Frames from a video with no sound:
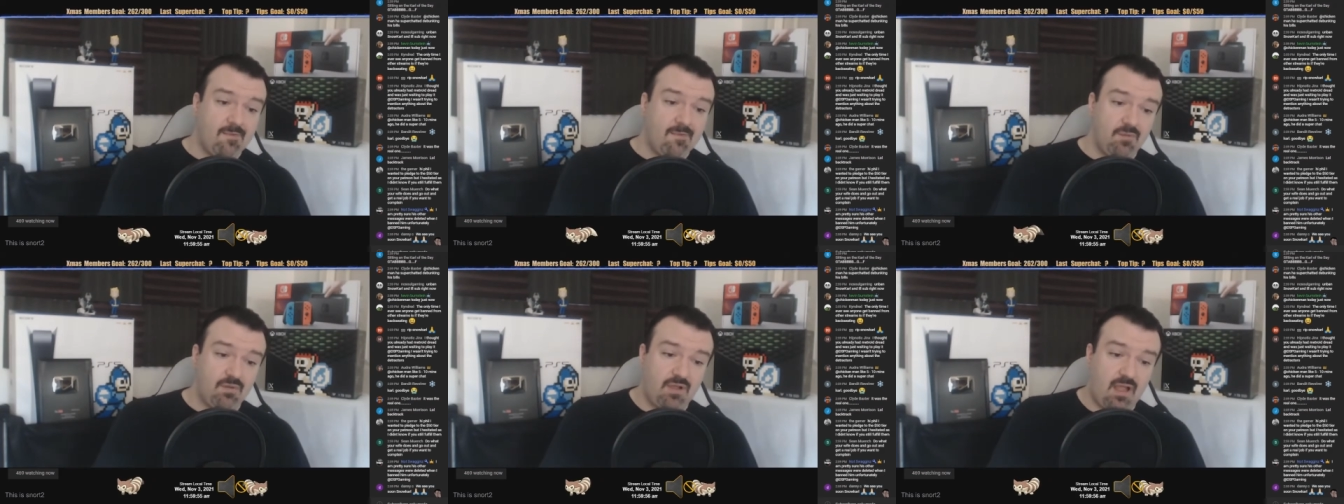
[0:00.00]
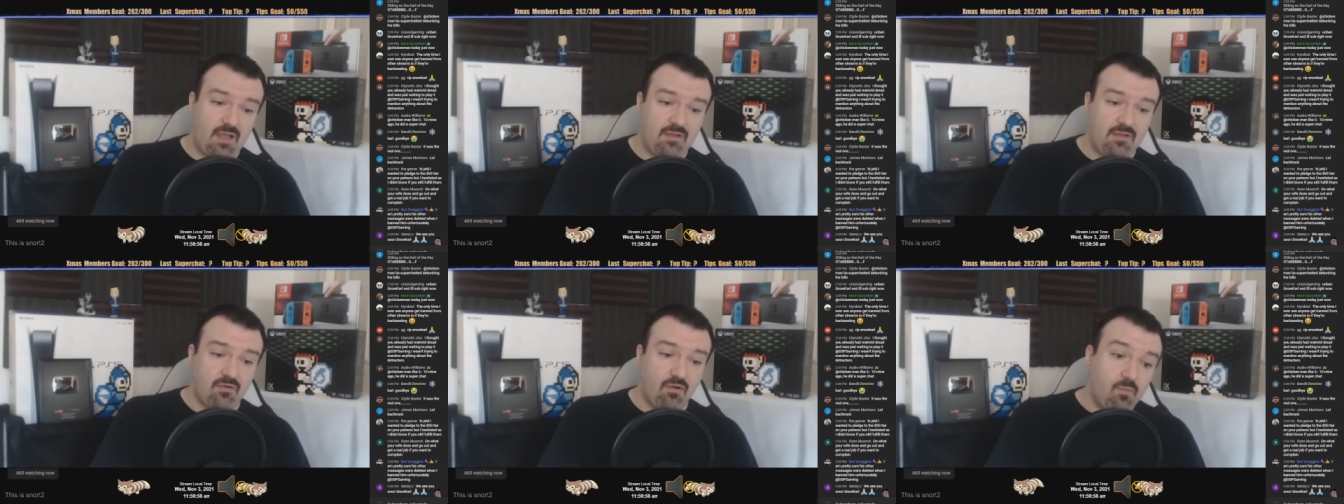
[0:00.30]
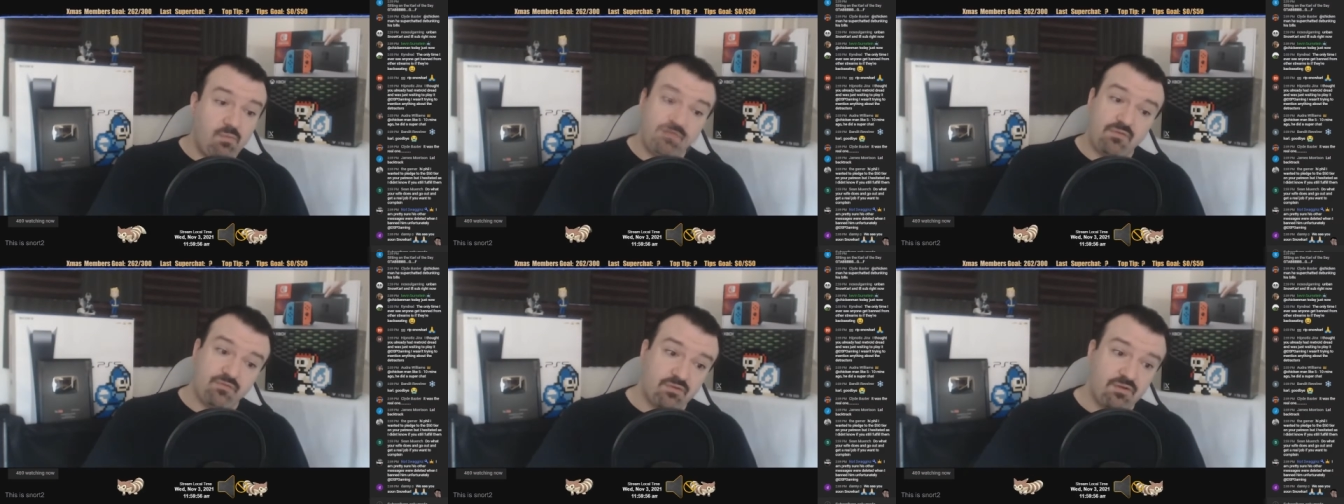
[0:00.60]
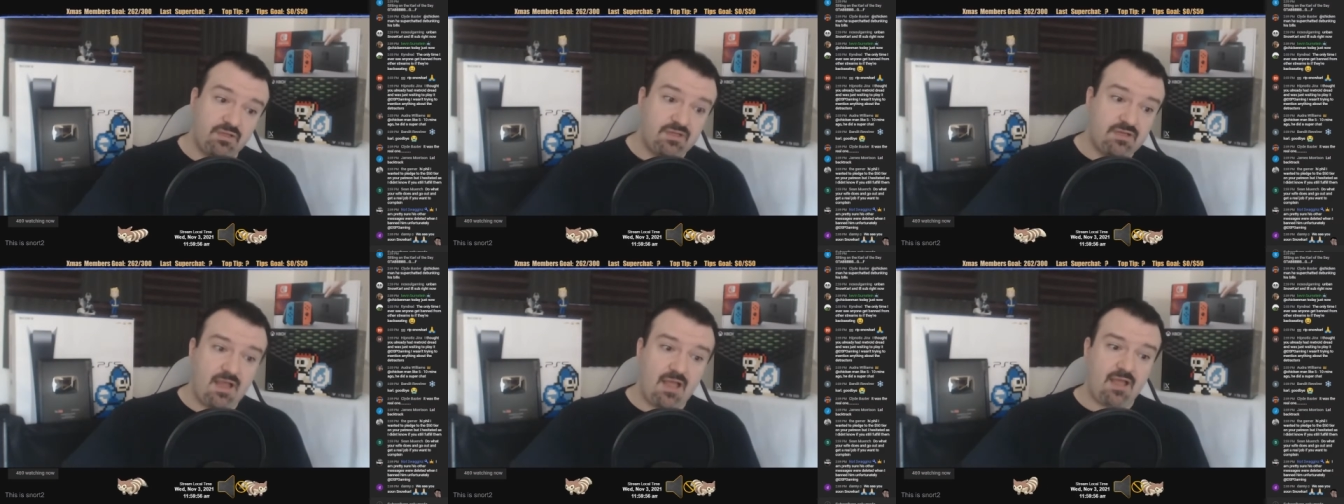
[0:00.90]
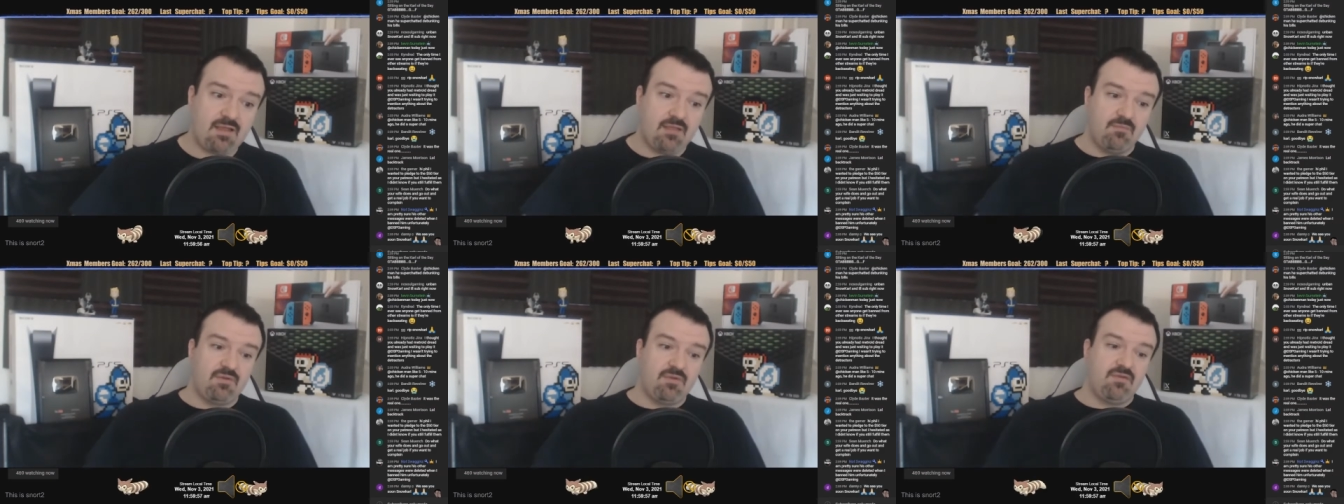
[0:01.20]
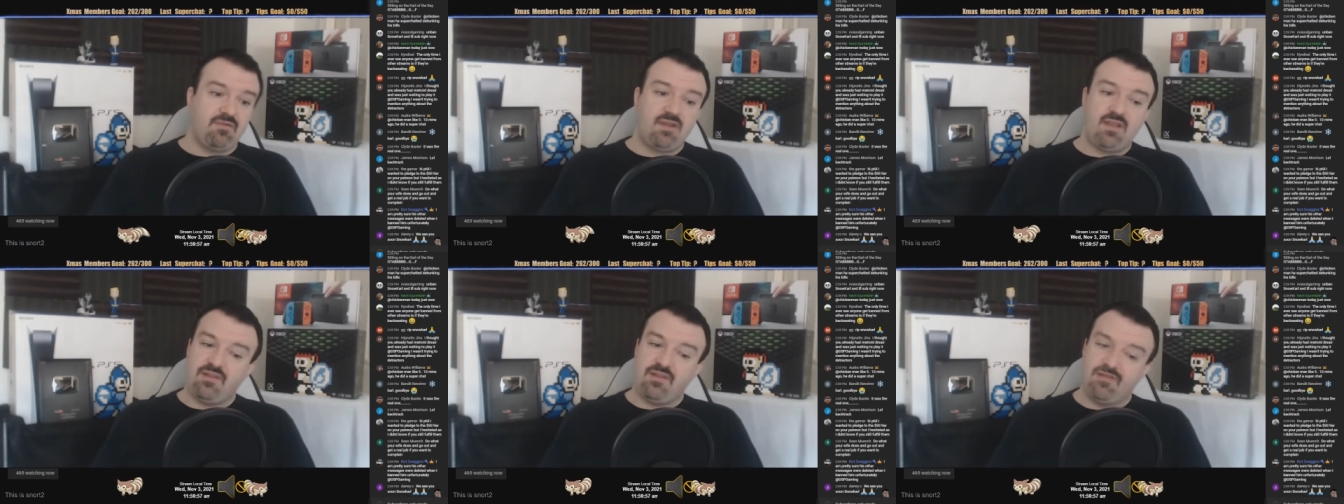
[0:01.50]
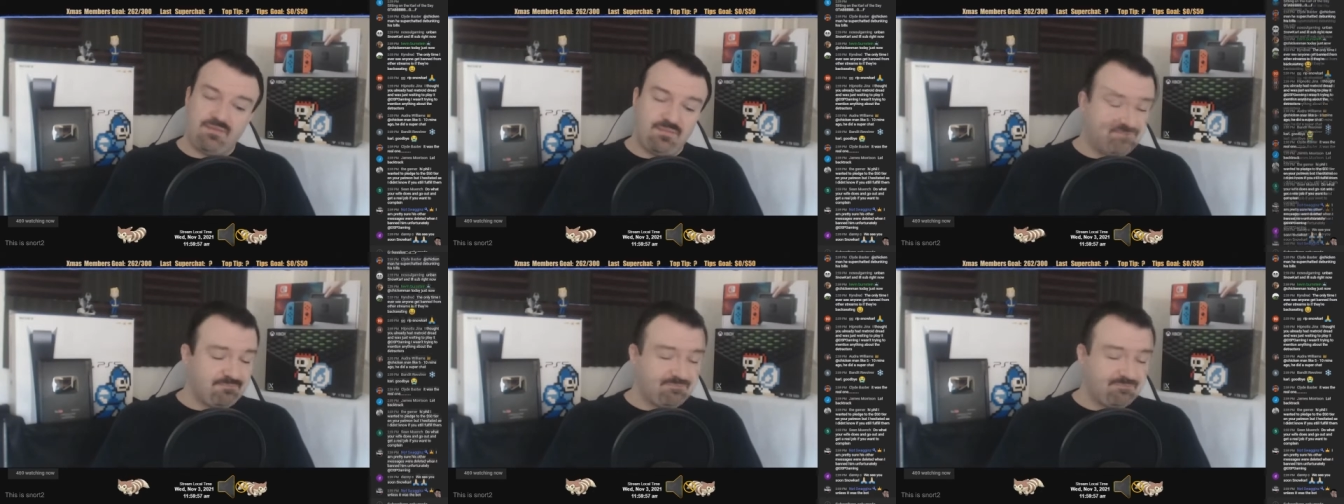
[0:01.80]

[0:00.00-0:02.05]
But I hope it's really not him, but if it is,